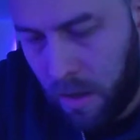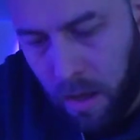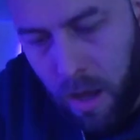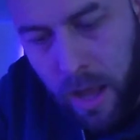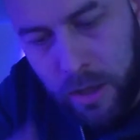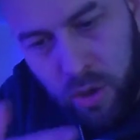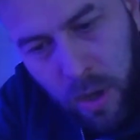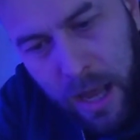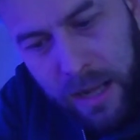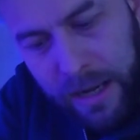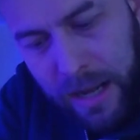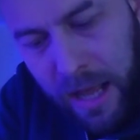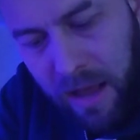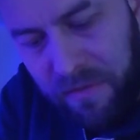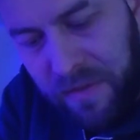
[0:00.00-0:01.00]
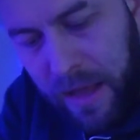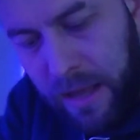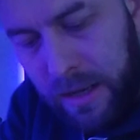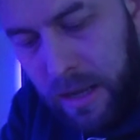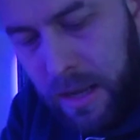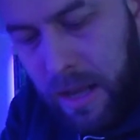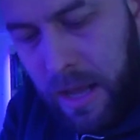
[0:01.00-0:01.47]
Alright, so handy to have
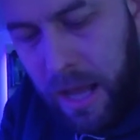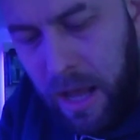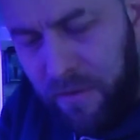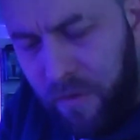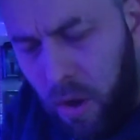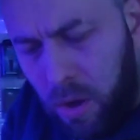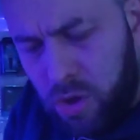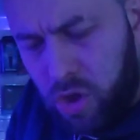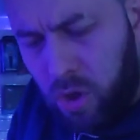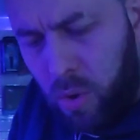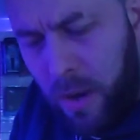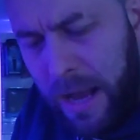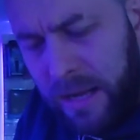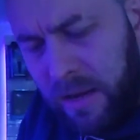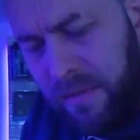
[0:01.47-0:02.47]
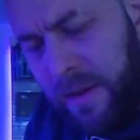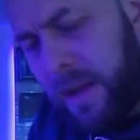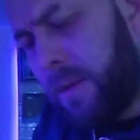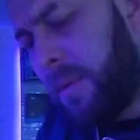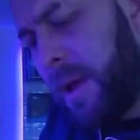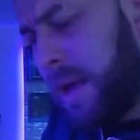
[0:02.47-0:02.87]
that. I've also activated,